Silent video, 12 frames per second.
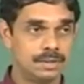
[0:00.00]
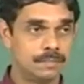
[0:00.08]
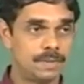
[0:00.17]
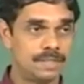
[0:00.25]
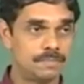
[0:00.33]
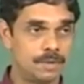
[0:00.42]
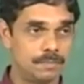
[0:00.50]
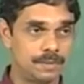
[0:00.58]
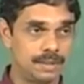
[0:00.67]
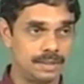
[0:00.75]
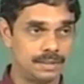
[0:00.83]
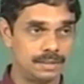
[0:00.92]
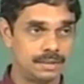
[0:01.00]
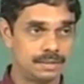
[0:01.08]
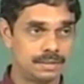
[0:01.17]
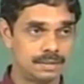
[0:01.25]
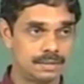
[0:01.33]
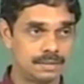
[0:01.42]
droplets properties
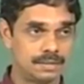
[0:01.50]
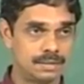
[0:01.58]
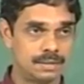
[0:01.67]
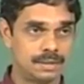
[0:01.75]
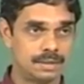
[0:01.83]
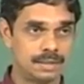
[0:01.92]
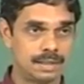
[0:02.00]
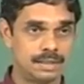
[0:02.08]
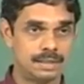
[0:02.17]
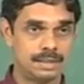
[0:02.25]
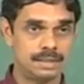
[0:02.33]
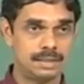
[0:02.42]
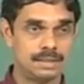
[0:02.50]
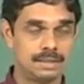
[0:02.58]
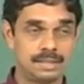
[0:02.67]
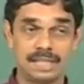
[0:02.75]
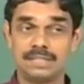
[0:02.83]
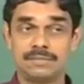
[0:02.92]
uh, uh, and the, uh, the
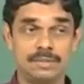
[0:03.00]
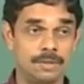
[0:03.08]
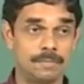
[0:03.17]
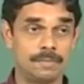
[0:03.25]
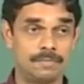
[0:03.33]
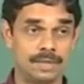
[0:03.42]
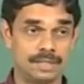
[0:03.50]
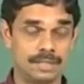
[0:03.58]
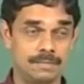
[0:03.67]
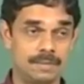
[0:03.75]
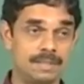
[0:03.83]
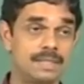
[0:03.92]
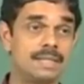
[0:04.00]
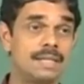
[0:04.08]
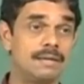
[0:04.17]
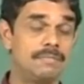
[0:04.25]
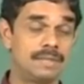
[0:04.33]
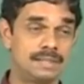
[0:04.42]
size of the droplet, for example,
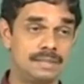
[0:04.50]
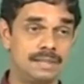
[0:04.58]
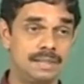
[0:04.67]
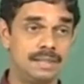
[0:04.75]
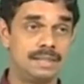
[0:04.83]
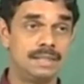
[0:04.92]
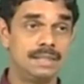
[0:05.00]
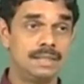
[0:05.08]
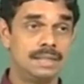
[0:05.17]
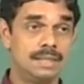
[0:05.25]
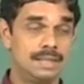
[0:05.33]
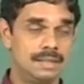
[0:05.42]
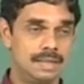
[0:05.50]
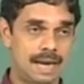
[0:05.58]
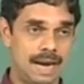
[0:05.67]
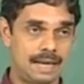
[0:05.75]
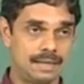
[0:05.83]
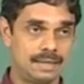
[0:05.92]
certainly affects the
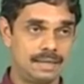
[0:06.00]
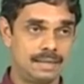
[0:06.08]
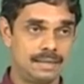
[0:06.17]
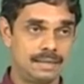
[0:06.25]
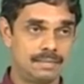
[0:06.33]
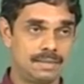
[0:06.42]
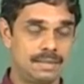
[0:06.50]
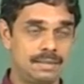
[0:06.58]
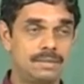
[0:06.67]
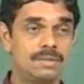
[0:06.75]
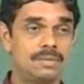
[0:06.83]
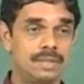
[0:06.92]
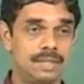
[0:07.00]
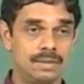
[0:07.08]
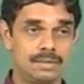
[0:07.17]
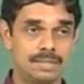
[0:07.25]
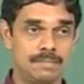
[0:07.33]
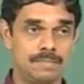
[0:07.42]
drag, right, in through the
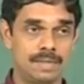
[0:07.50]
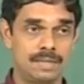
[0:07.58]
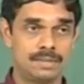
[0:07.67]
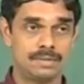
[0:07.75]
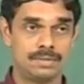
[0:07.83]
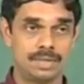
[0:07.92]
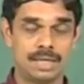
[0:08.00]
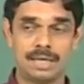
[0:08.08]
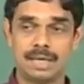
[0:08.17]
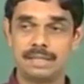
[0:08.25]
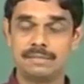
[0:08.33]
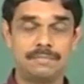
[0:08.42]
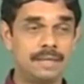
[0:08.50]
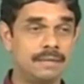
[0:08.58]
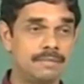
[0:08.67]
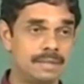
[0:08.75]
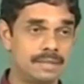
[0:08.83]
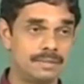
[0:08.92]
Reynolds number and so on, and and the
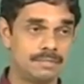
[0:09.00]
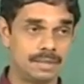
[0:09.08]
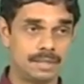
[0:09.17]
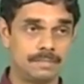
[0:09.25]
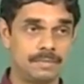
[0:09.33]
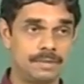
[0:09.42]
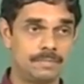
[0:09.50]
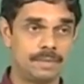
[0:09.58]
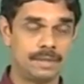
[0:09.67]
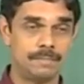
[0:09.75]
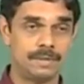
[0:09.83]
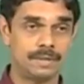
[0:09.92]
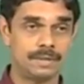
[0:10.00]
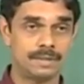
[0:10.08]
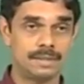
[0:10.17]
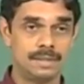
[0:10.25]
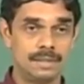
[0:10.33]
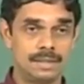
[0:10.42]
frequency will come into play
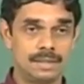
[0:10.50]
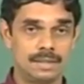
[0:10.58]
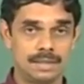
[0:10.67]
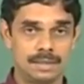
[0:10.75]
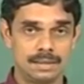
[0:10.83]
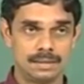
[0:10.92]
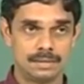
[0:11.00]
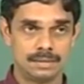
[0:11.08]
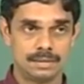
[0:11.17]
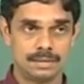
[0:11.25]
because uh,